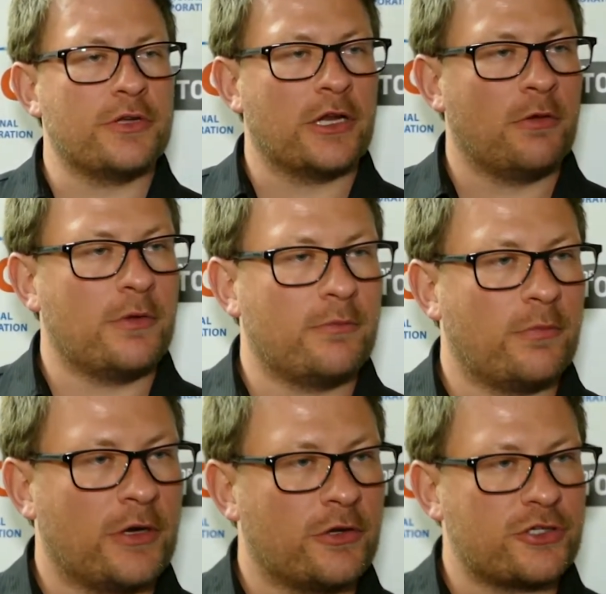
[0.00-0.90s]
You know, when,
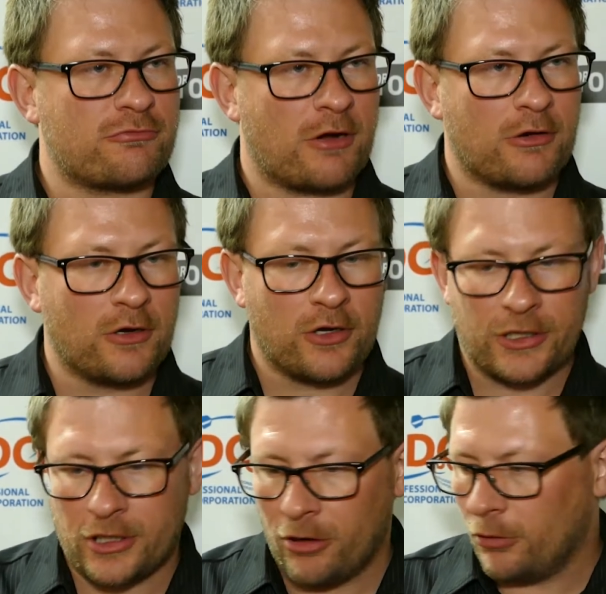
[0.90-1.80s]
when I struggle, I
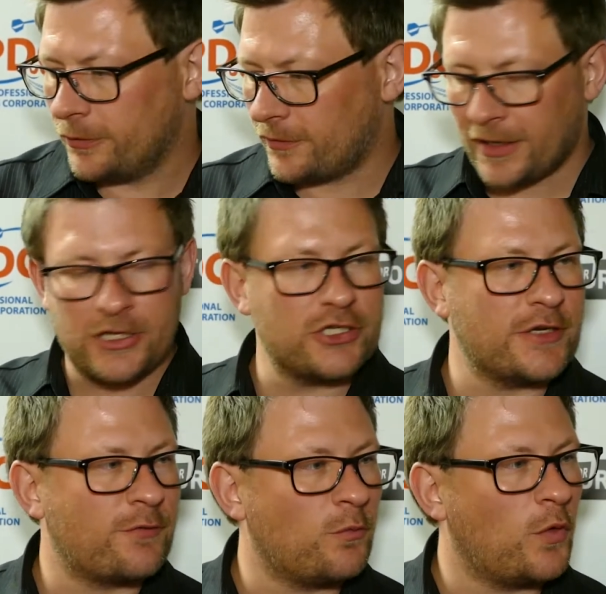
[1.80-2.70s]
go off stage a
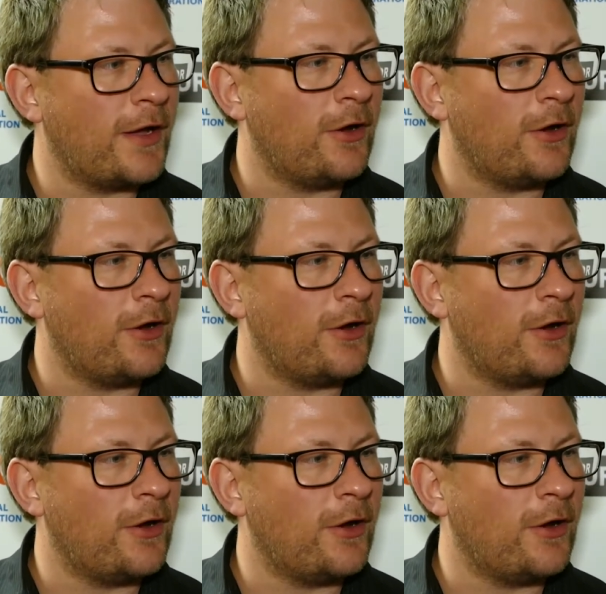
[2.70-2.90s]
different way.